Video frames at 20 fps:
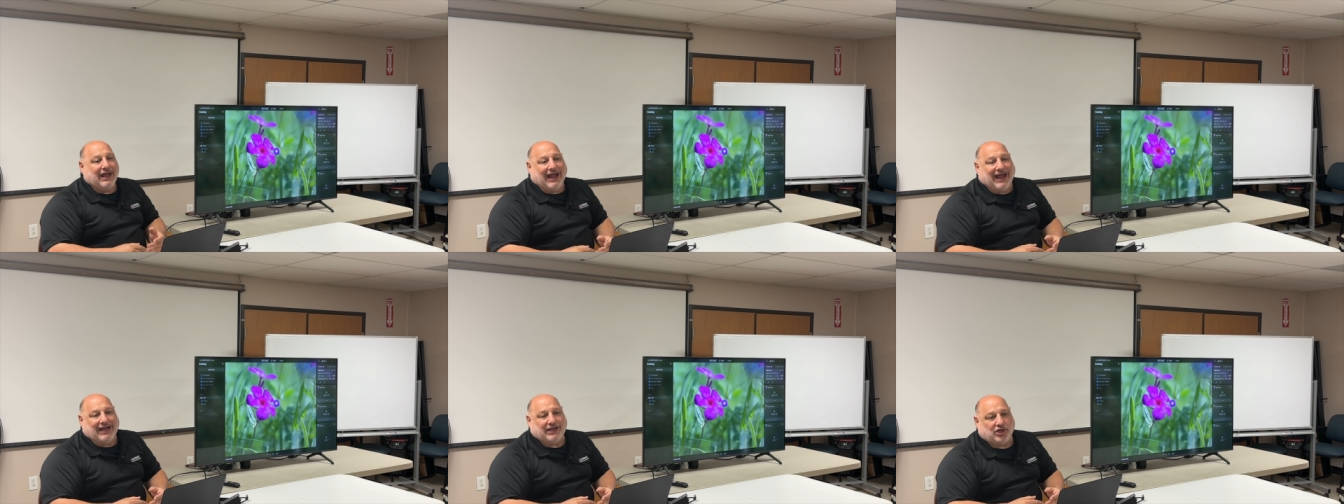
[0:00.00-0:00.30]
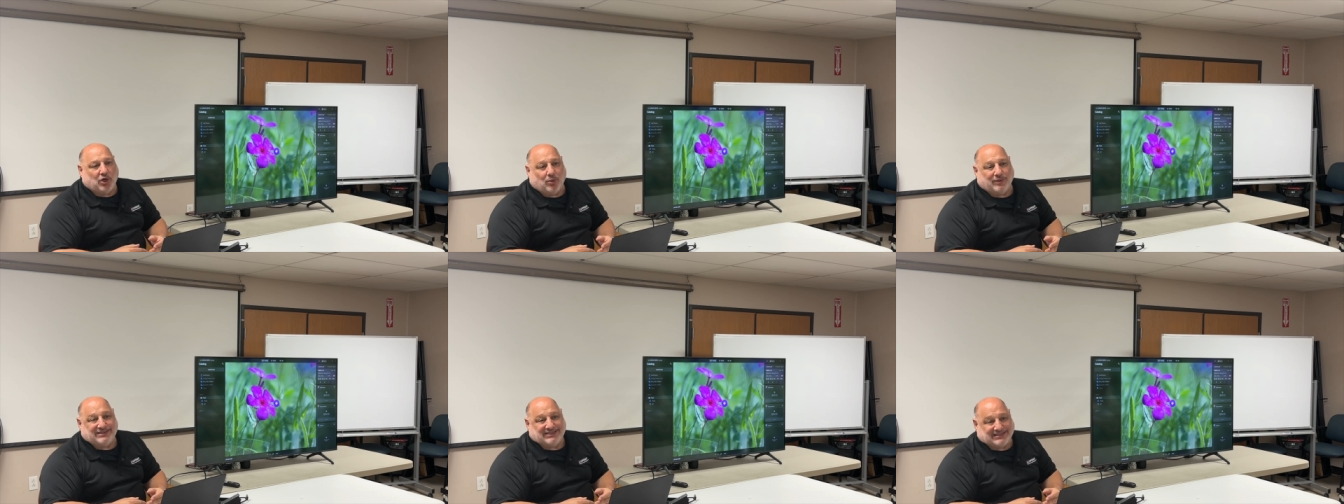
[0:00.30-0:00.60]
I'd
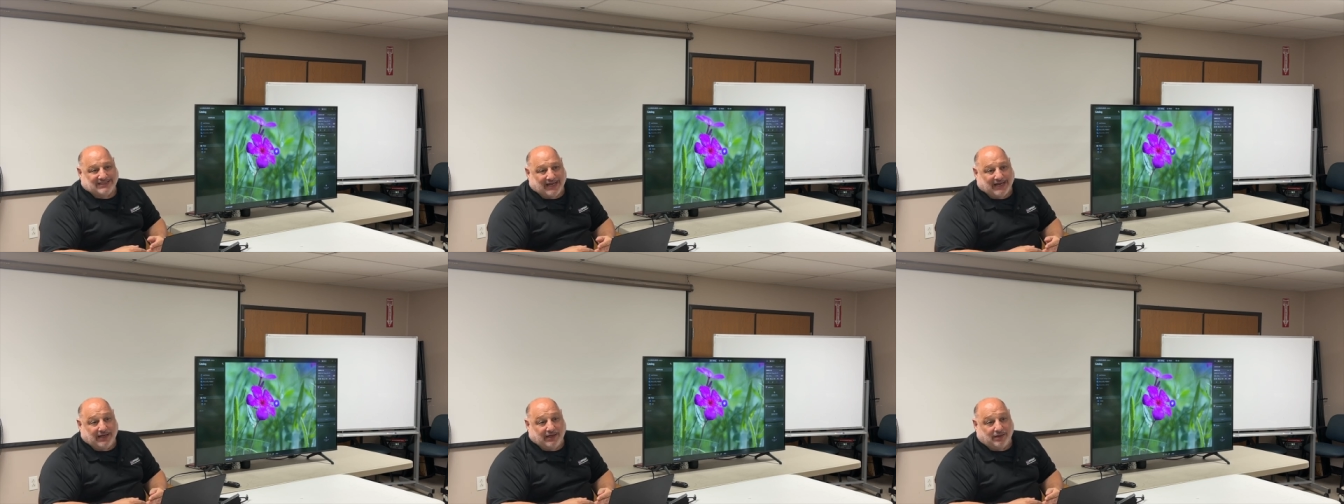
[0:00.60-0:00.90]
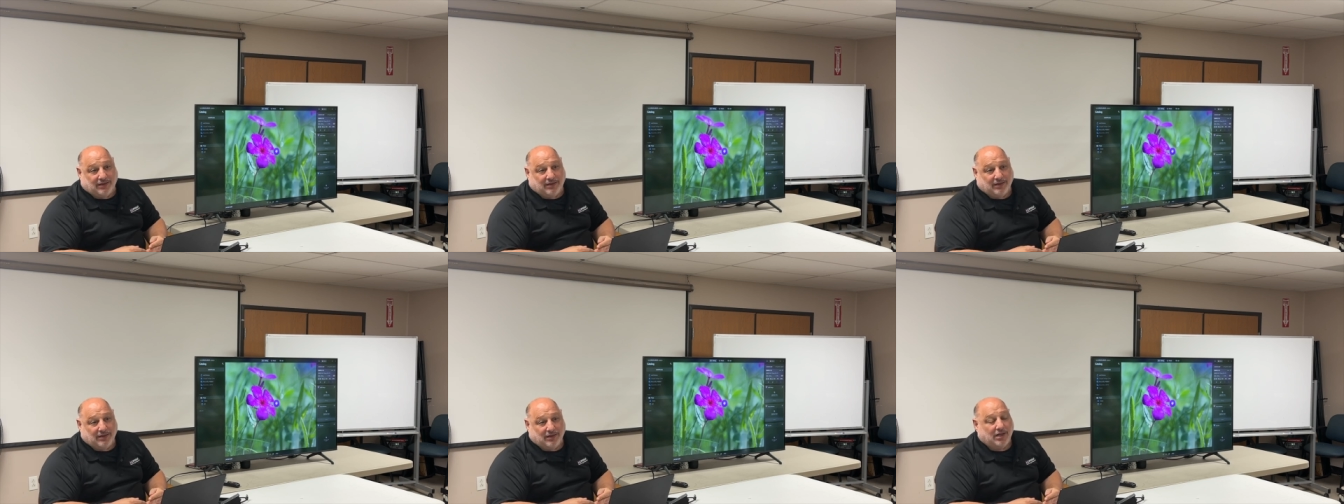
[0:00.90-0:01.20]
go
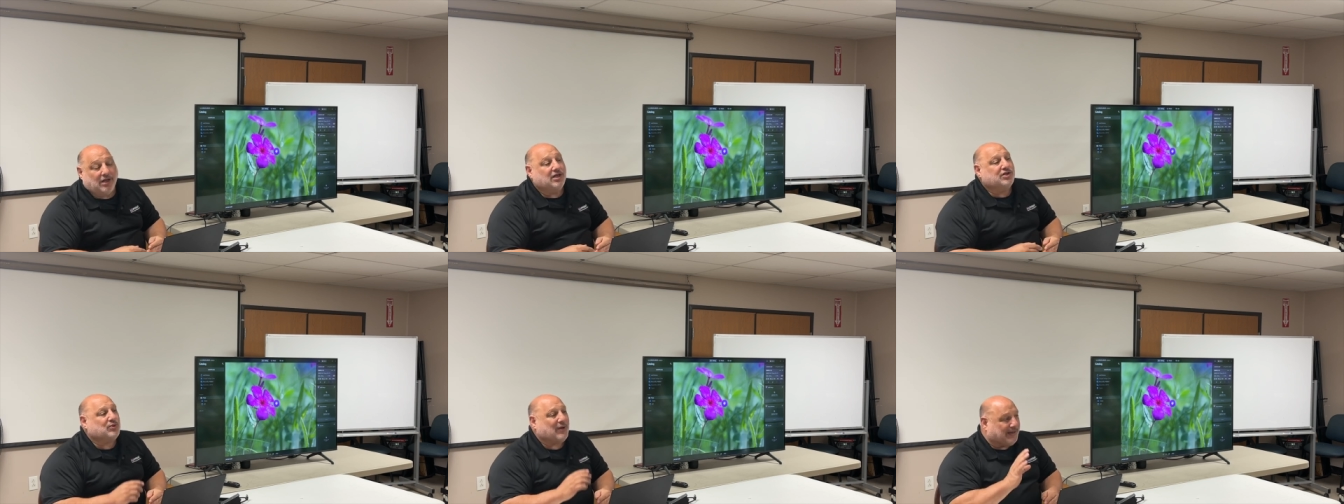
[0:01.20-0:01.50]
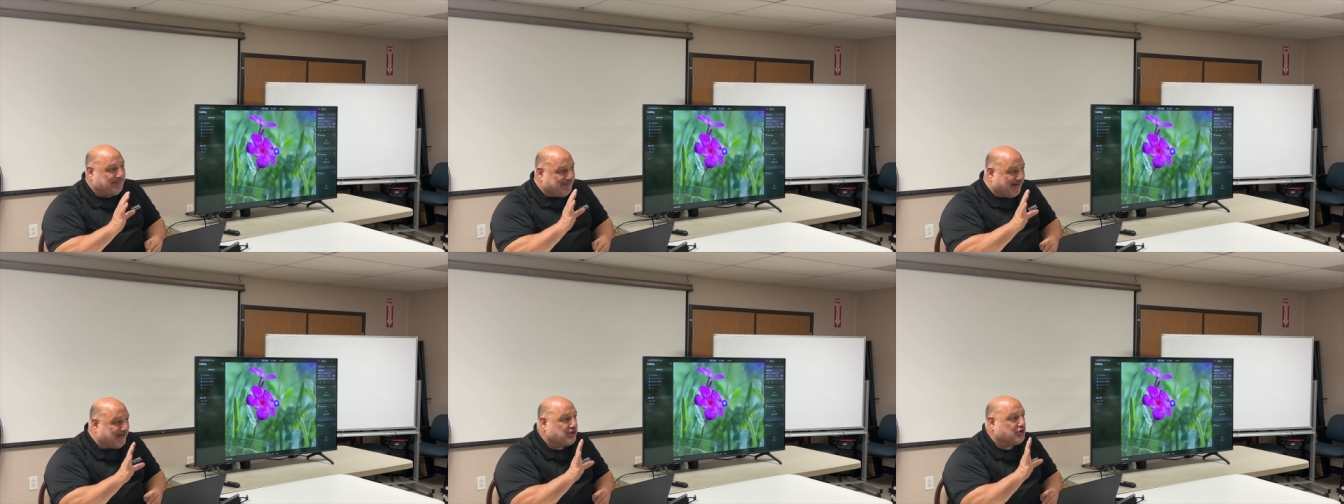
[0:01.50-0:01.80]
insane. So
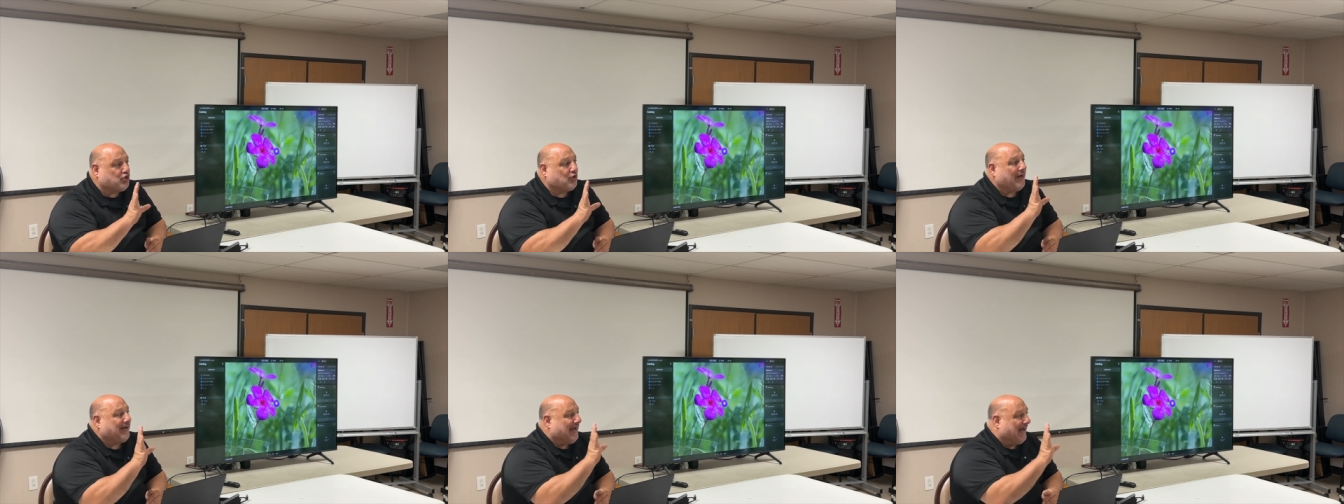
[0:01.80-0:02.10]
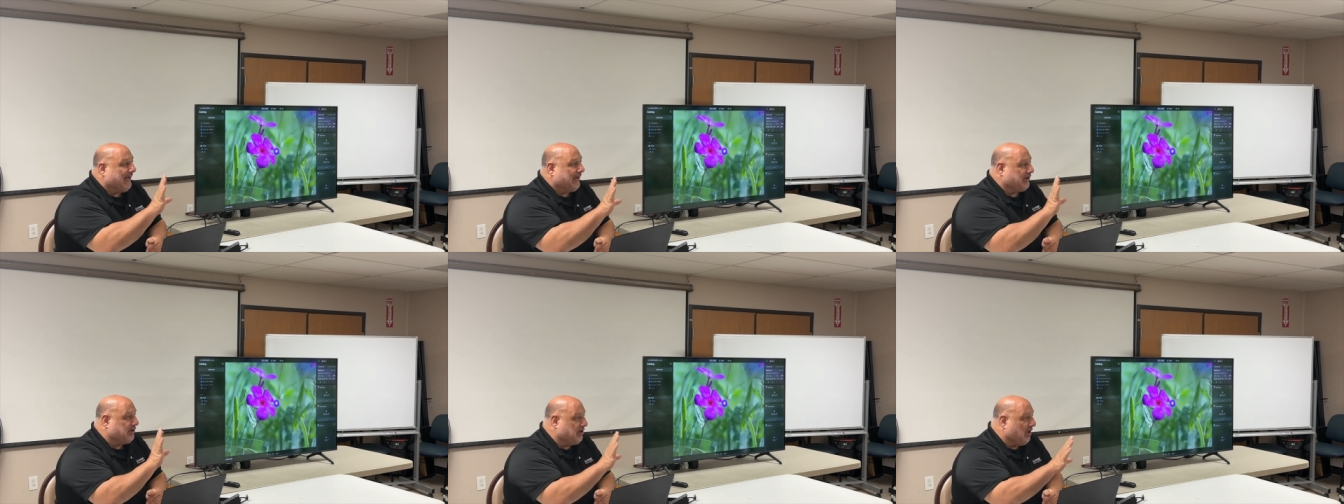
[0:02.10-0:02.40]
I'd make sure I
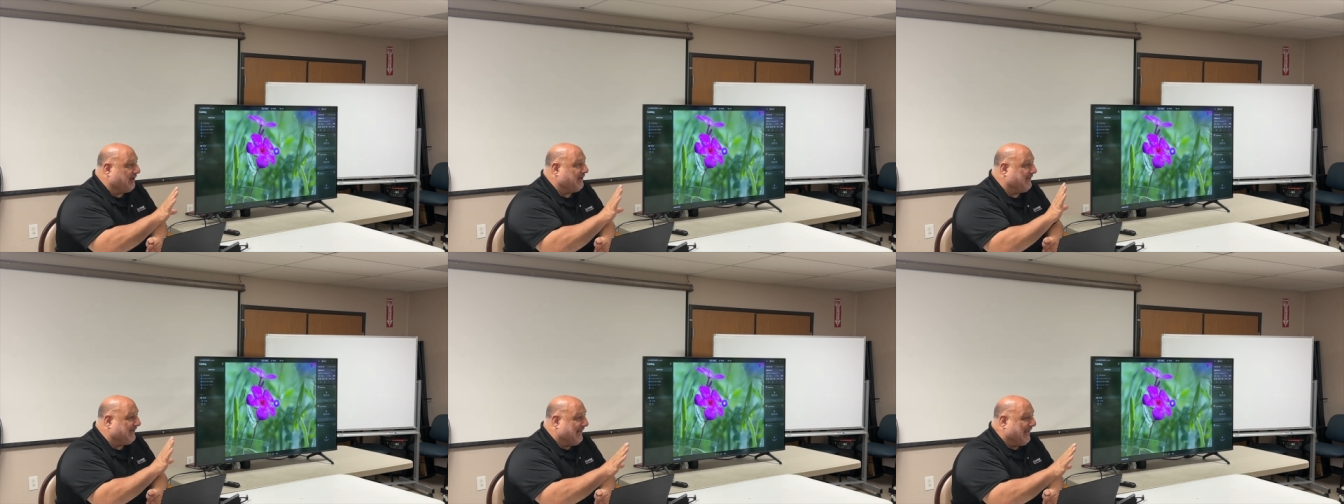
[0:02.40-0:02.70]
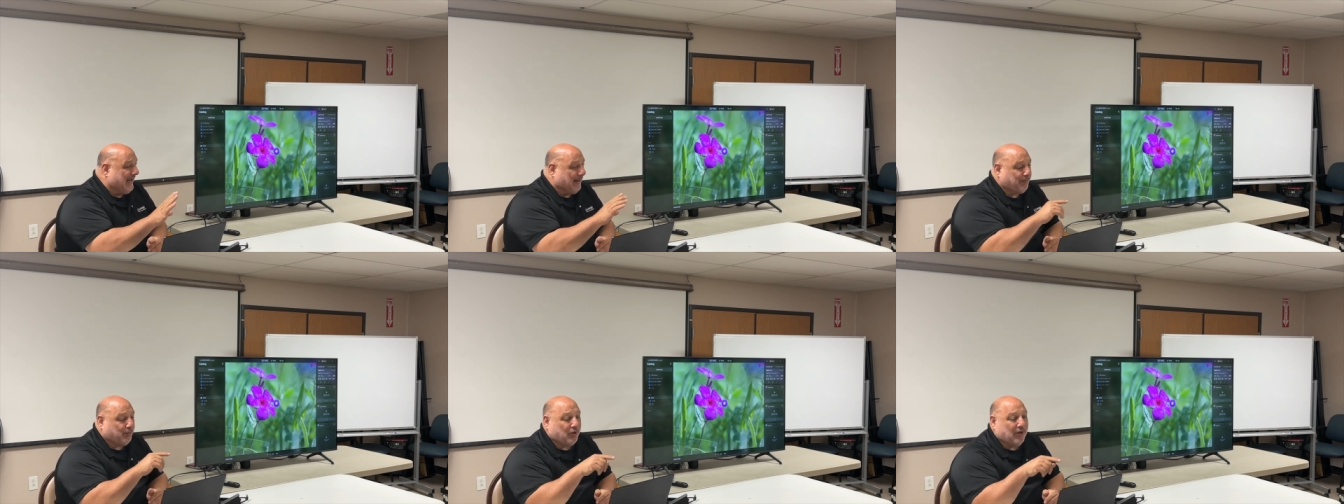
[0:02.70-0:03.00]
got it done in
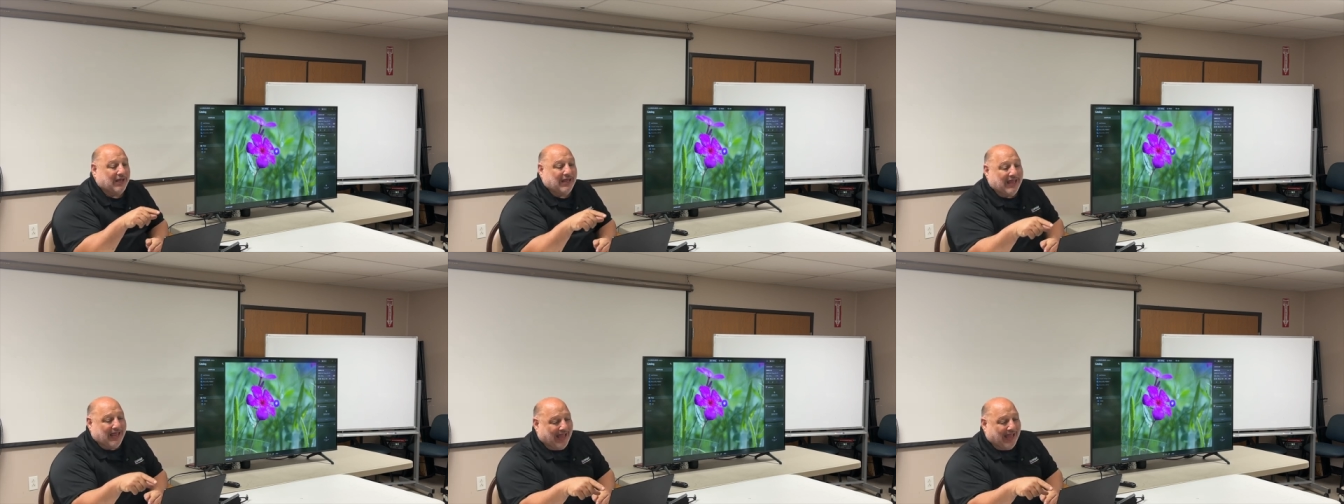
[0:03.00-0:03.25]
camera.